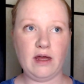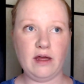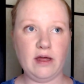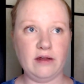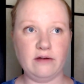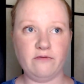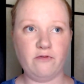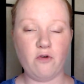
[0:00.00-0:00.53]

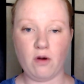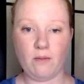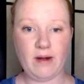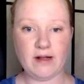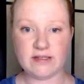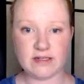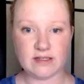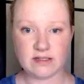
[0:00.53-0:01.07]
in 4
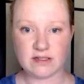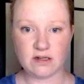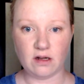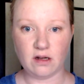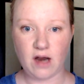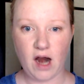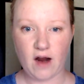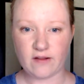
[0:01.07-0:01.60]
months it's still a
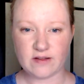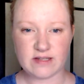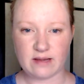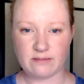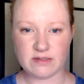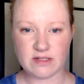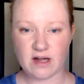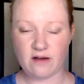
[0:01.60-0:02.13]
lot of the
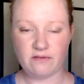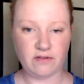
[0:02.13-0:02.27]
same stuff.